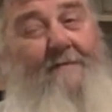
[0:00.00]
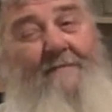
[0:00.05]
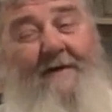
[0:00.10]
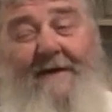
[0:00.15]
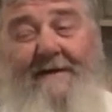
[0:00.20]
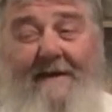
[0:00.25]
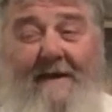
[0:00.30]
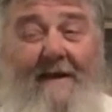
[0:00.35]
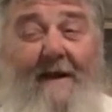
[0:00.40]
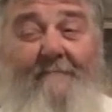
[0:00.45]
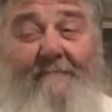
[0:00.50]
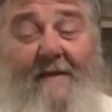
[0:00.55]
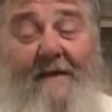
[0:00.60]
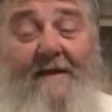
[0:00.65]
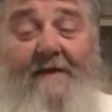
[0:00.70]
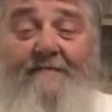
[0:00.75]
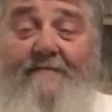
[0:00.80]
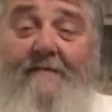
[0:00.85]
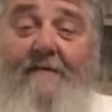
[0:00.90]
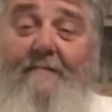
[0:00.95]
Right now I'm
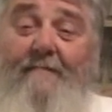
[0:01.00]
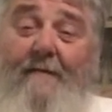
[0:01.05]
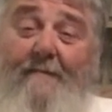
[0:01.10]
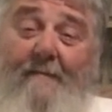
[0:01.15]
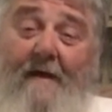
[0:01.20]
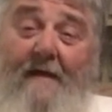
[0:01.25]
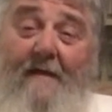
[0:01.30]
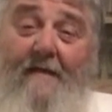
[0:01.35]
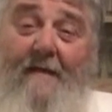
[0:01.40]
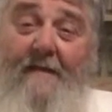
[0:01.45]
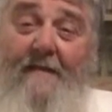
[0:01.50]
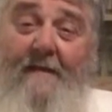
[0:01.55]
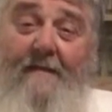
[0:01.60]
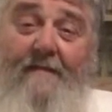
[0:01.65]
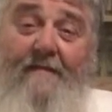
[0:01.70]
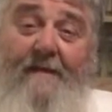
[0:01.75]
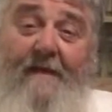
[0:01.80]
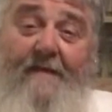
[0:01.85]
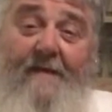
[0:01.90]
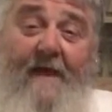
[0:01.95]
thinking it's a little bit better than the
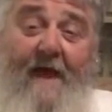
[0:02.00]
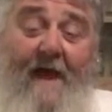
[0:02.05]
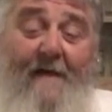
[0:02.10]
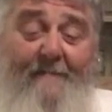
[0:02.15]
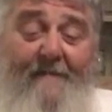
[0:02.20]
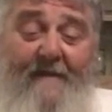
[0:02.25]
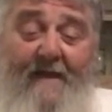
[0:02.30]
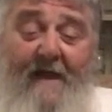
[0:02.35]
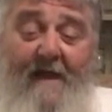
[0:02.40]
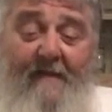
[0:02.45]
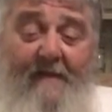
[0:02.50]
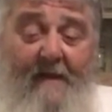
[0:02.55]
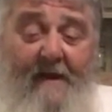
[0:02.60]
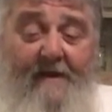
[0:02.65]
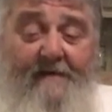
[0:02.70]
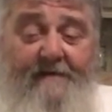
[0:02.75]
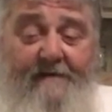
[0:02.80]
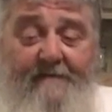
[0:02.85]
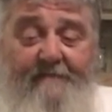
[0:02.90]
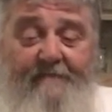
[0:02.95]
IPA that
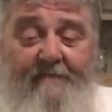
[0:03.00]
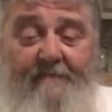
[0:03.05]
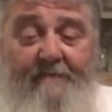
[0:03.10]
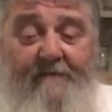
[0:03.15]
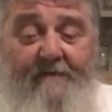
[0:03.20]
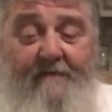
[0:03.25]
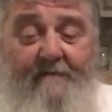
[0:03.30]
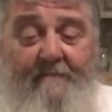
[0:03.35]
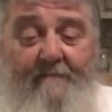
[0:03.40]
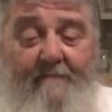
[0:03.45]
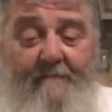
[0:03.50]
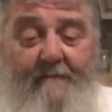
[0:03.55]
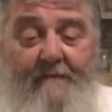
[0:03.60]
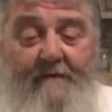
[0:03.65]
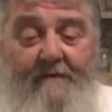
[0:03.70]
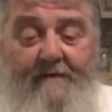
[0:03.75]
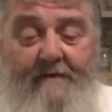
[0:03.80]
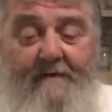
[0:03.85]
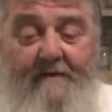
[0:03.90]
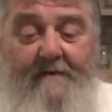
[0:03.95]
I did from them,
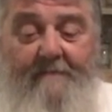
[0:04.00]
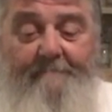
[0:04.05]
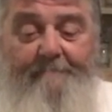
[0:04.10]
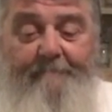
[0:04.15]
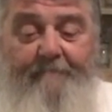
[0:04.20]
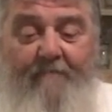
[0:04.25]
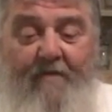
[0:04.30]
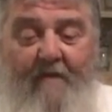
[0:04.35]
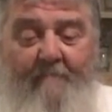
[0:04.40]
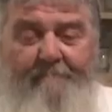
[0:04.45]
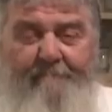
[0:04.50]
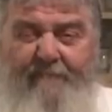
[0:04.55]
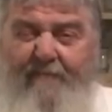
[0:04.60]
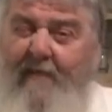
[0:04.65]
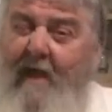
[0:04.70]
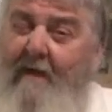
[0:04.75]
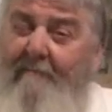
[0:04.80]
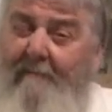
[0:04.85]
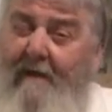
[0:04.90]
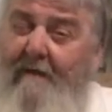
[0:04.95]
but
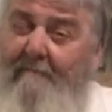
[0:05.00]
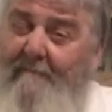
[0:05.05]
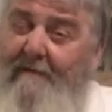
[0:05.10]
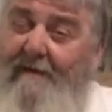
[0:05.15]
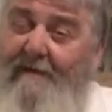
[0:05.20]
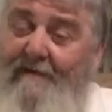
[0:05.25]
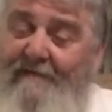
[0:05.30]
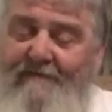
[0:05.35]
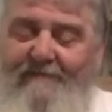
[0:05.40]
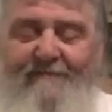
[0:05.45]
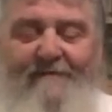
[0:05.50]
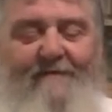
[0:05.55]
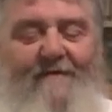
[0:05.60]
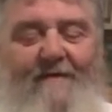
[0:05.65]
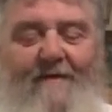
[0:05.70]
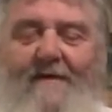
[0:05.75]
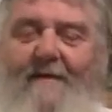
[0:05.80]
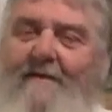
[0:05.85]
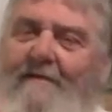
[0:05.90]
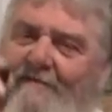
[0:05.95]
not by much. So
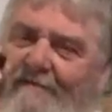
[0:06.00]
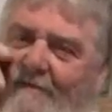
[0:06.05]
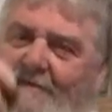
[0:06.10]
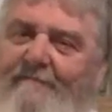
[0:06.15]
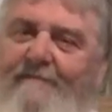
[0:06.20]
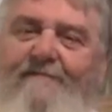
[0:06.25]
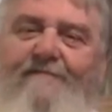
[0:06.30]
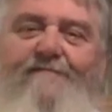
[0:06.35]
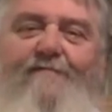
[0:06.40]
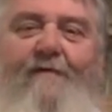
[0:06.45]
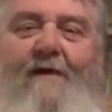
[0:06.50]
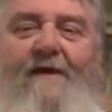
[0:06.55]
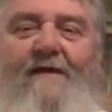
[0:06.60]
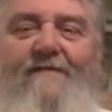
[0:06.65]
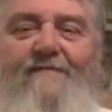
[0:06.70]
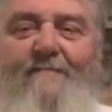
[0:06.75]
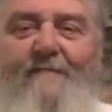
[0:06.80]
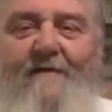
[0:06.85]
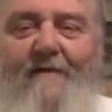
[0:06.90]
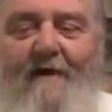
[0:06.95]
simply
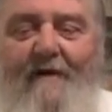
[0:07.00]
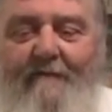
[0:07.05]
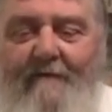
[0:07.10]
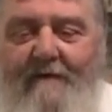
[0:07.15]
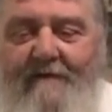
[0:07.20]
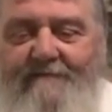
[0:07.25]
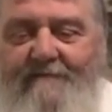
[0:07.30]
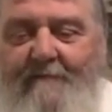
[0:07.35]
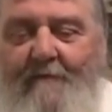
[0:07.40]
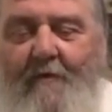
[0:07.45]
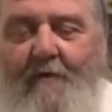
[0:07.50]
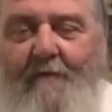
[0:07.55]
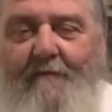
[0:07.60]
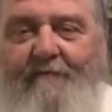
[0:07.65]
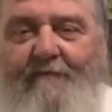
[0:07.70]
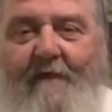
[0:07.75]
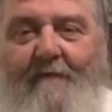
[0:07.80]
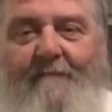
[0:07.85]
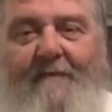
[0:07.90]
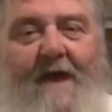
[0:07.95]
sways me over as it
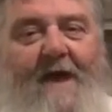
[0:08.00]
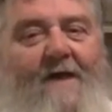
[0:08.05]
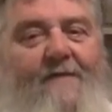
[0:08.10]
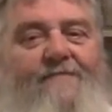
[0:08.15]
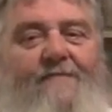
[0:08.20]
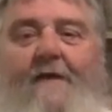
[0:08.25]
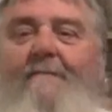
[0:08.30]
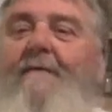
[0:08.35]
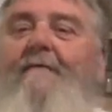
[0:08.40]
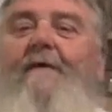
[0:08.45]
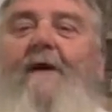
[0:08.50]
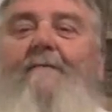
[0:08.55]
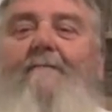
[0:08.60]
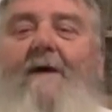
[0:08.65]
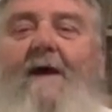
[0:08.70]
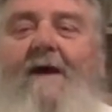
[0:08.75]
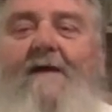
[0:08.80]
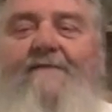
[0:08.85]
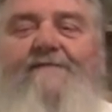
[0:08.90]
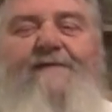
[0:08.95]
warms up, guys. I'll be right
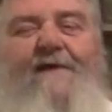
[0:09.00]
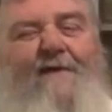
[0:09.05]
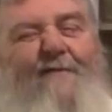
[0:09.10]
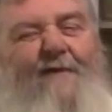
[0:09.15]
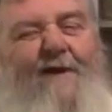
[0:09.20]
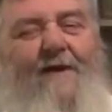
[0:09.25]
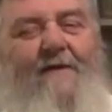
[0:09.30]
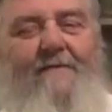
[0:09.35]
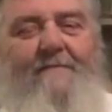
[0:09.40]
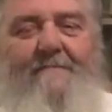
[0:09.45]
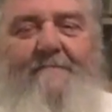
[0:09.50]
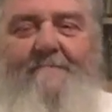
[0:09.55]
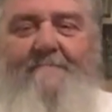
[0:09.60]
back. Stick around.